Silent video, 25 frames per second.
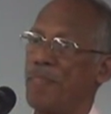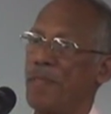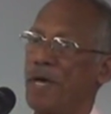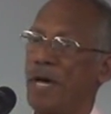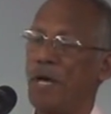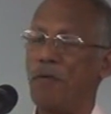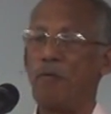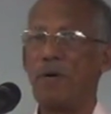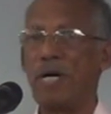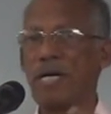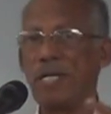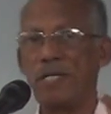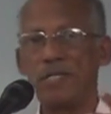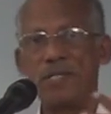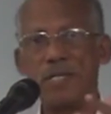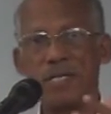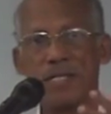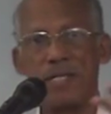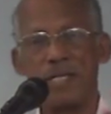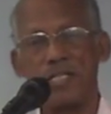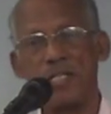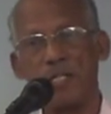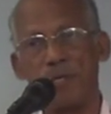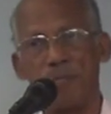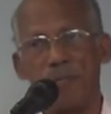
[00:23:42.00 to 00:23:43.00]
And what is the
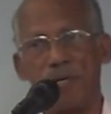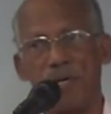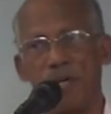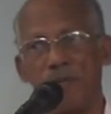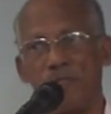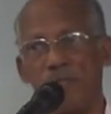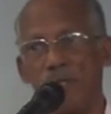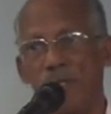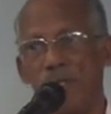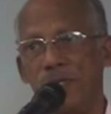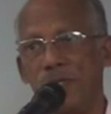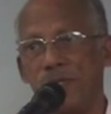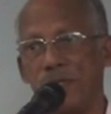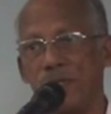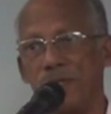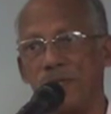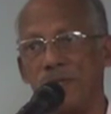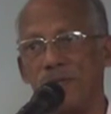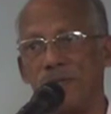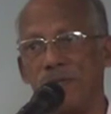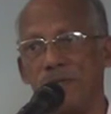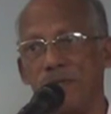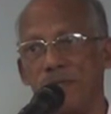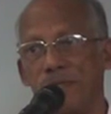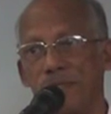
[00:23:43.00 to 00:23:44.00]
testimony of
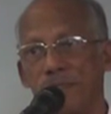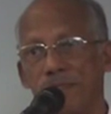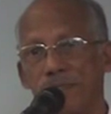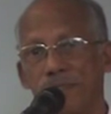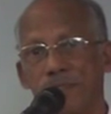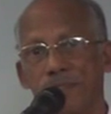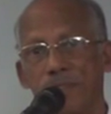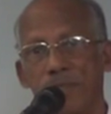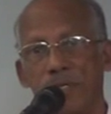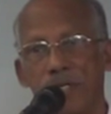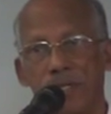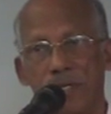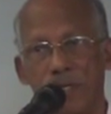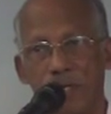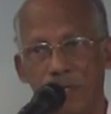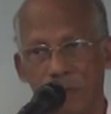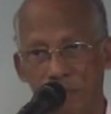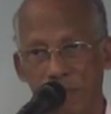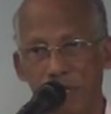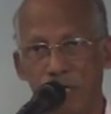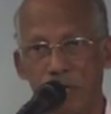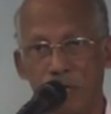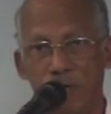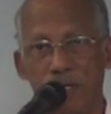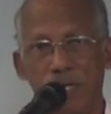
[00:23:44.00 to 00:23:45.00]
Jesus?
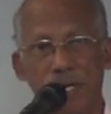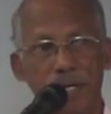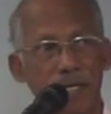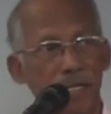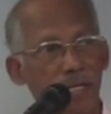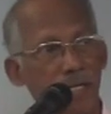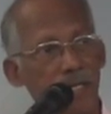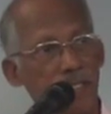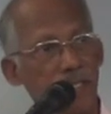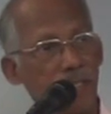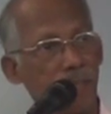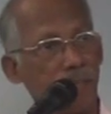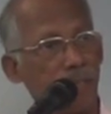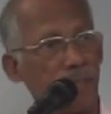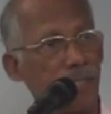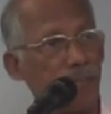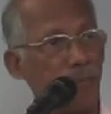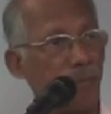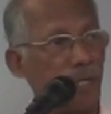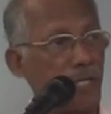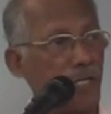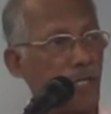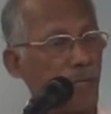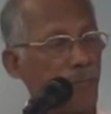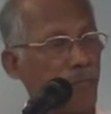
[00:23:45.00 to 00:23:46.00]
We know that it is the
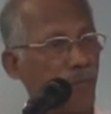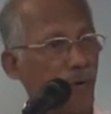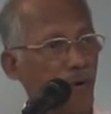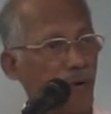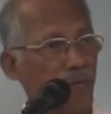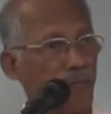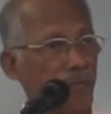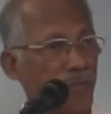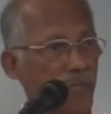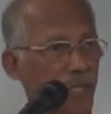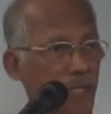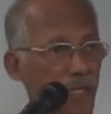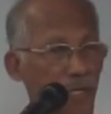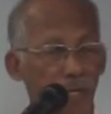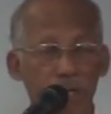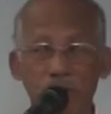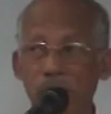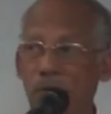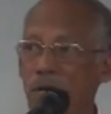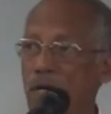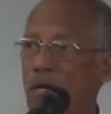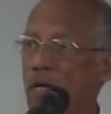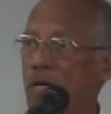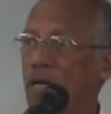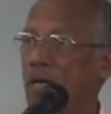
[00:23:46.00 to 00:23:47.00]
spirit of prophecy.
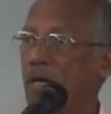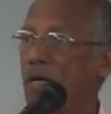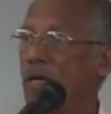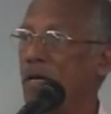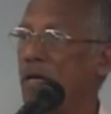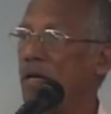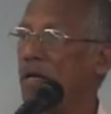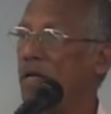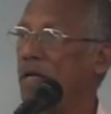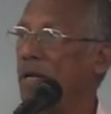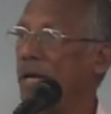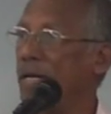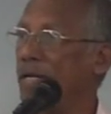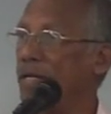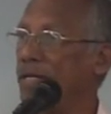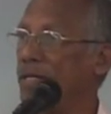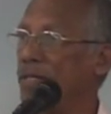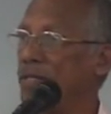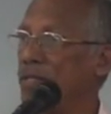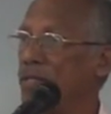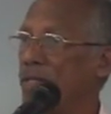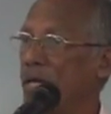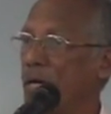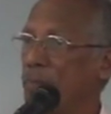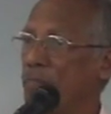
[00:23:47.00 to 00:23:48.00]

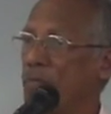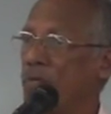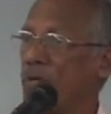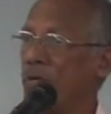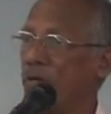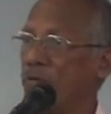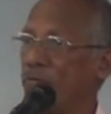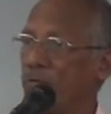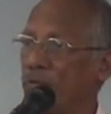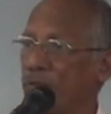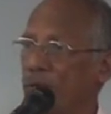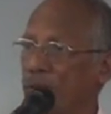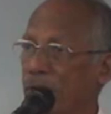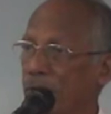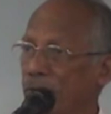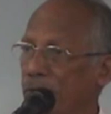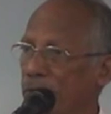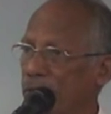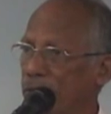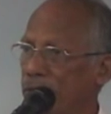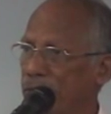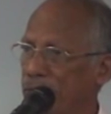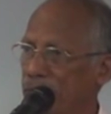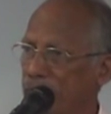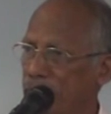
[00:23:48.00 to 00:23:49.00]
19th chapter of
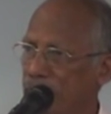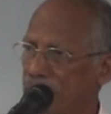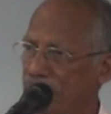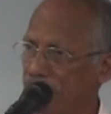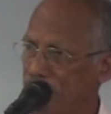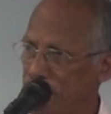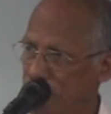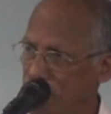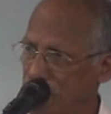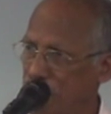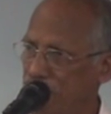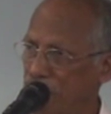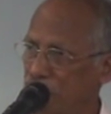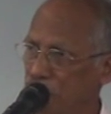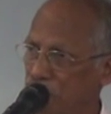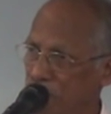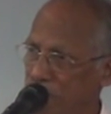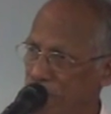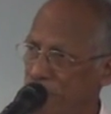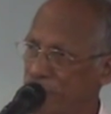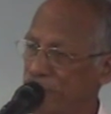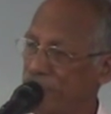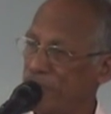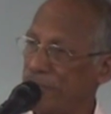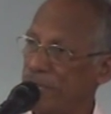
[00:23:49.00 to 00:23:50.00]
Revelation, 10th
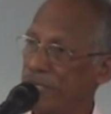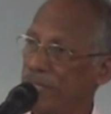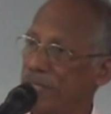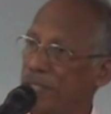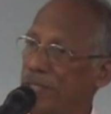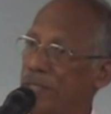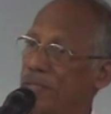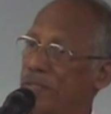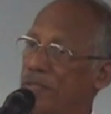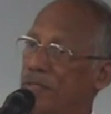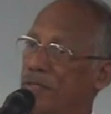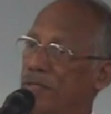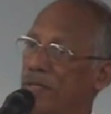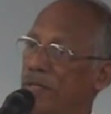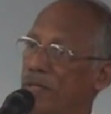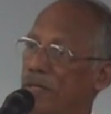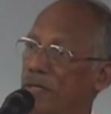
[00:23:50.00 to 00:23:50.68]
verse says,